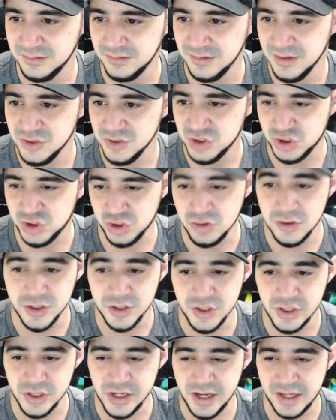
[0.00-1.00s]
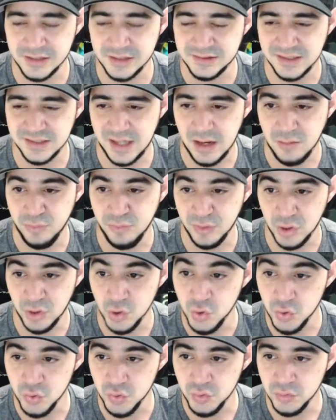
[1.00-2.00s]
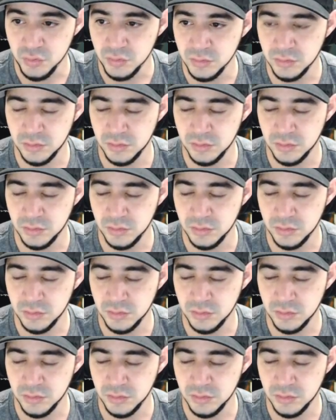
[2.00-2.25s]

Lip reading: Sure, you can get it to like blue.